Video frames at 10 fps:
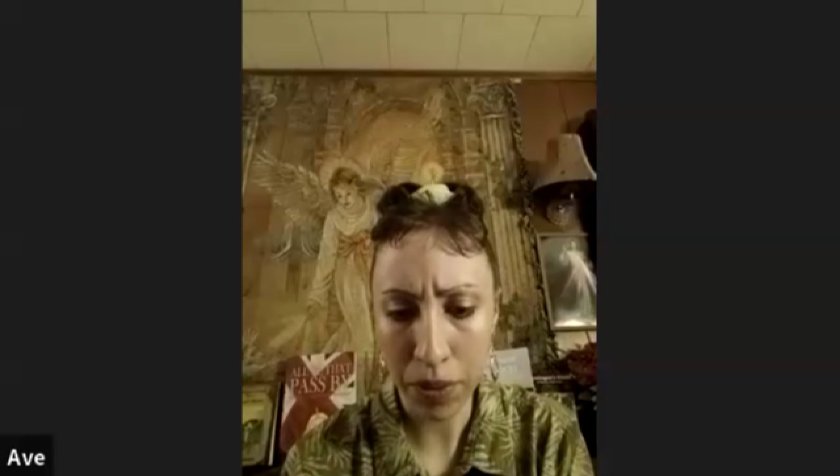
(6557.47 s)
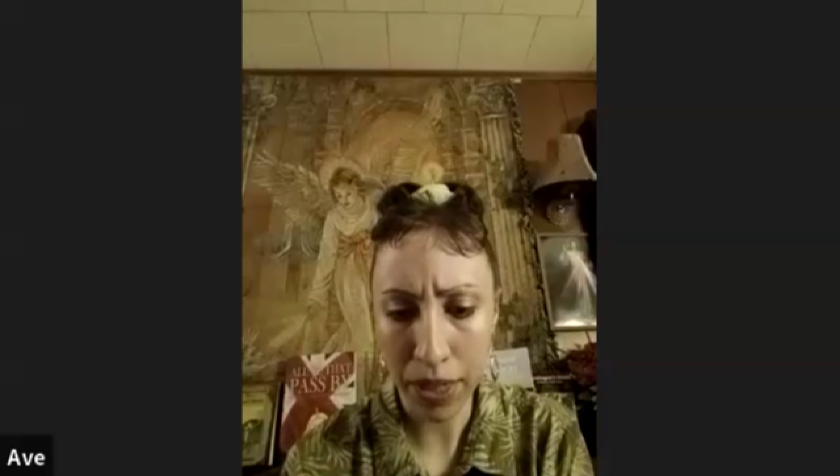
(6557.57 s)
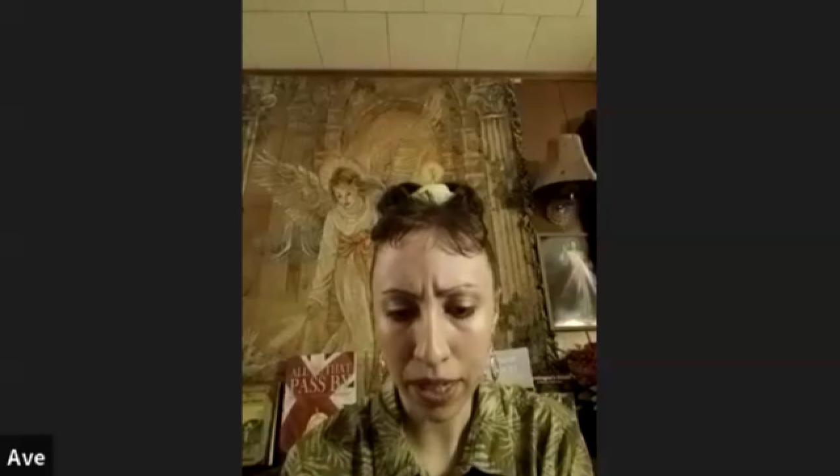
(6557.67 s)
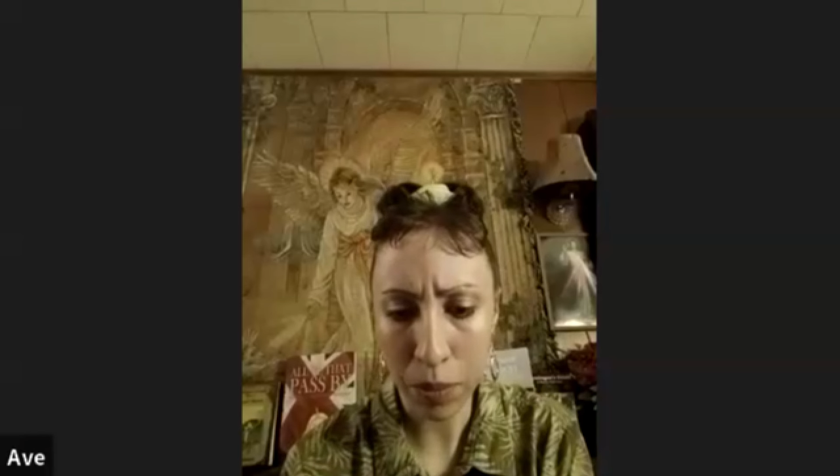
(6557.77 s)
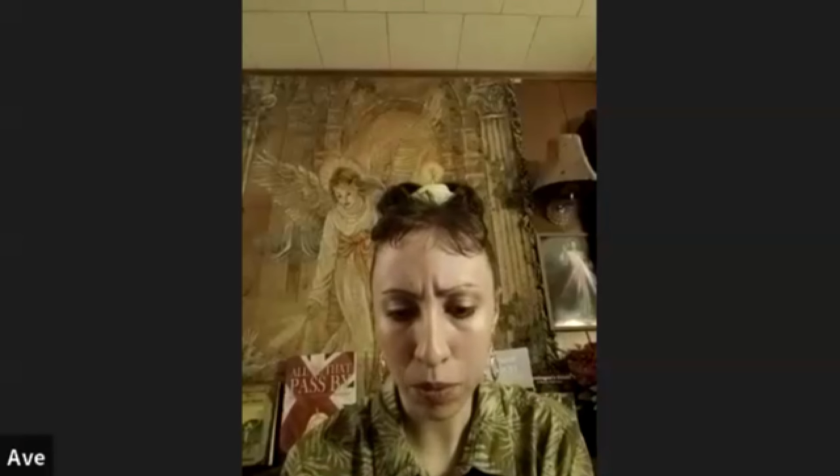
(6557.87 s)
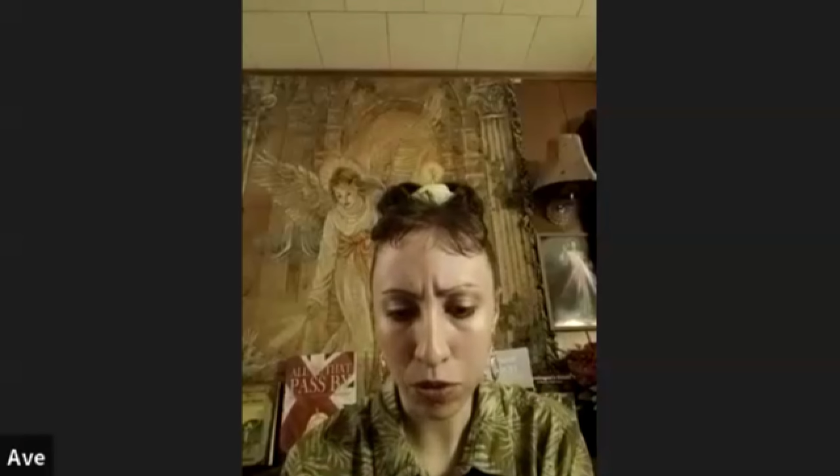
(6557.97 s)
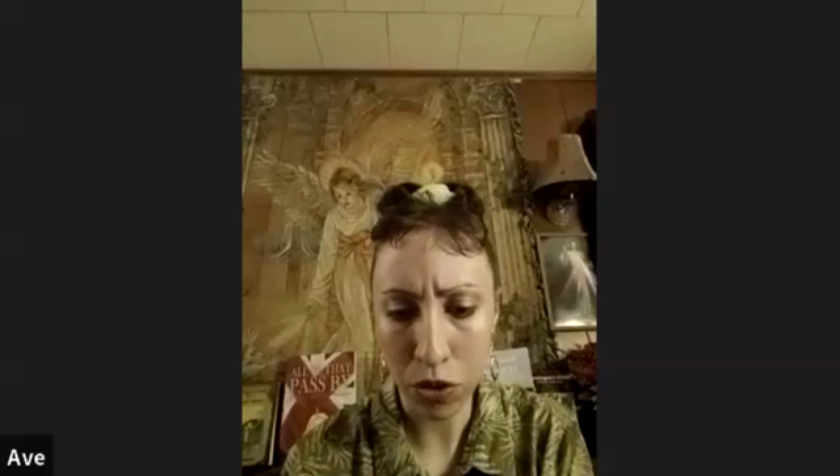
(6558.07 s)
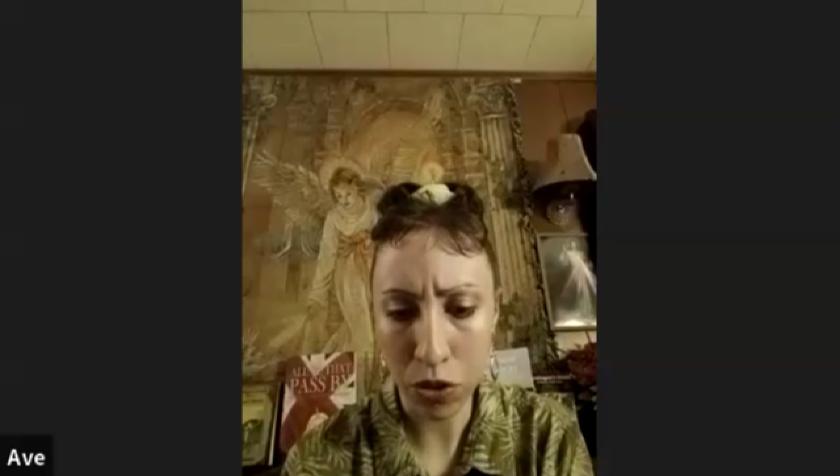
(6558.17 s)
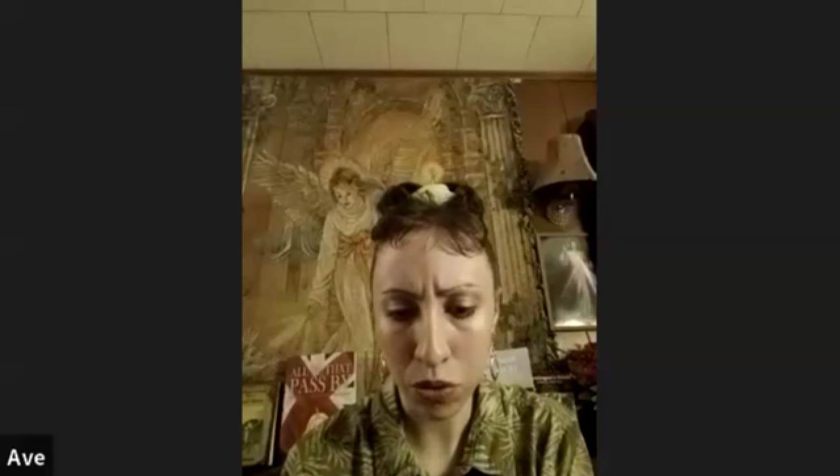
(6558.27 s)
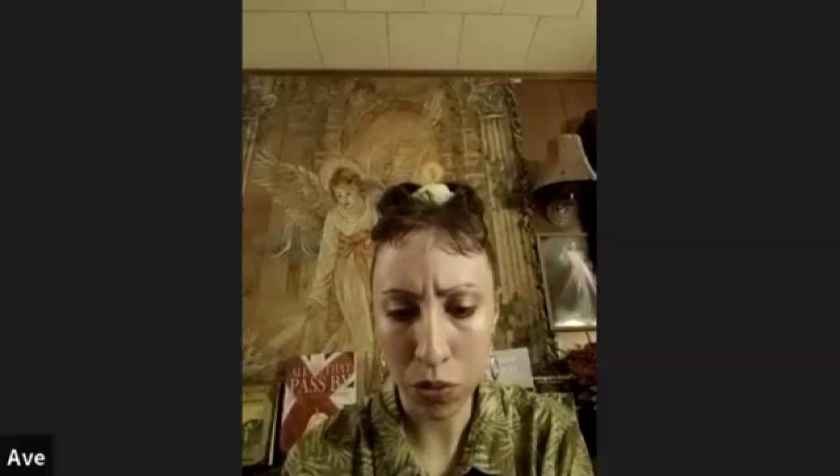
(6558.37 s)
be able
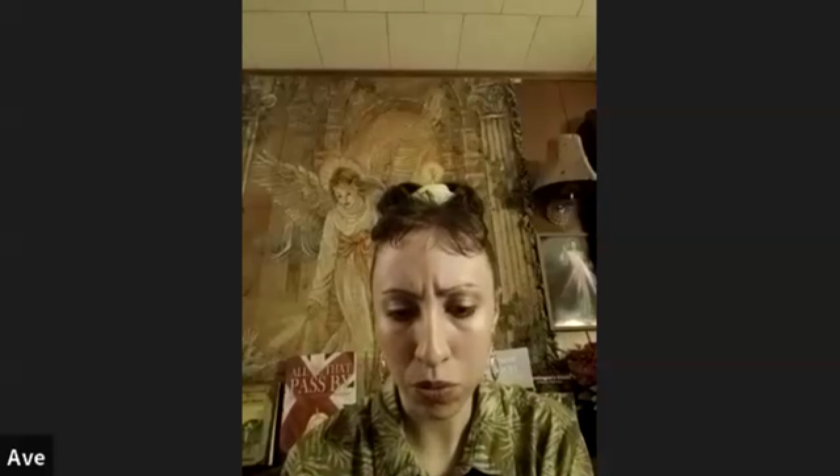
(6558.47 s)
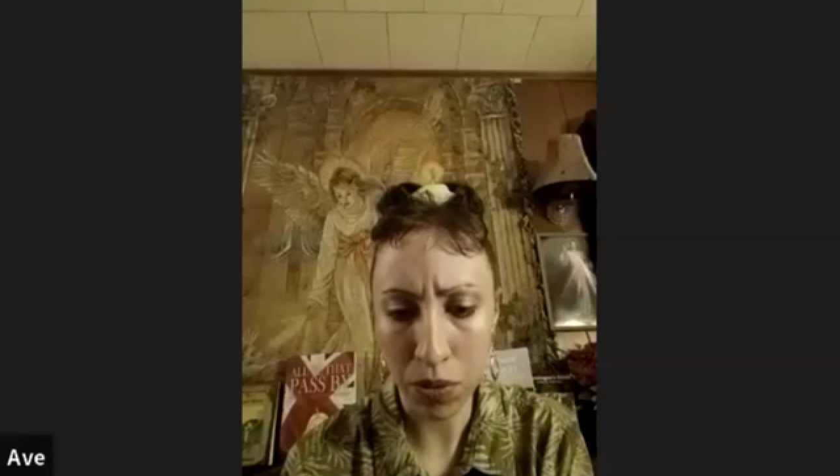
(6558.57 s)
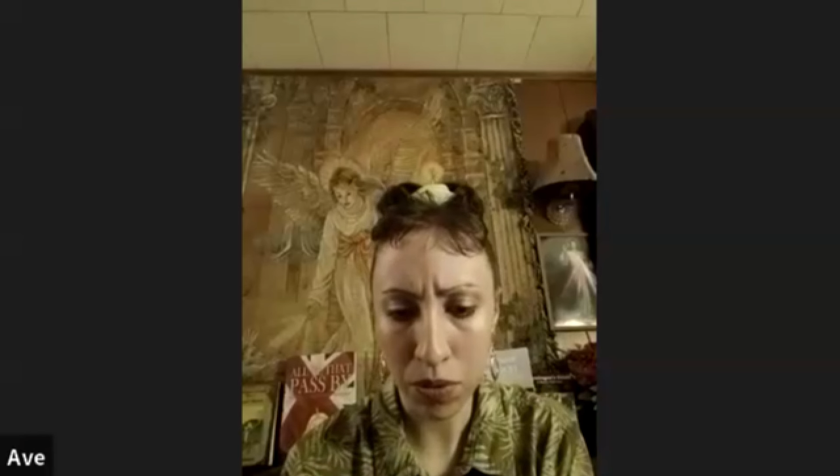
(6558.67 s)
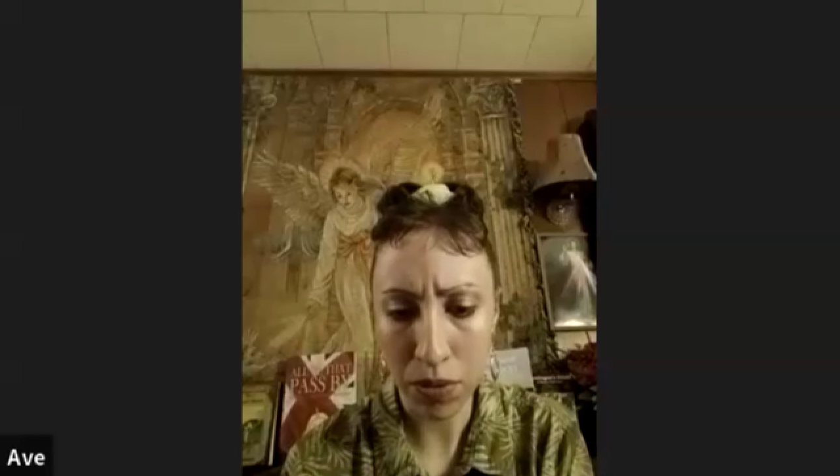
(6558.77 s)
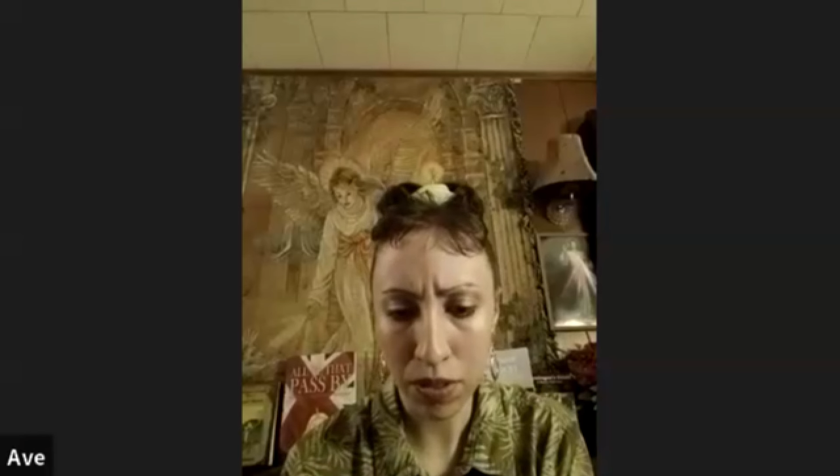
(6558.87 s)
to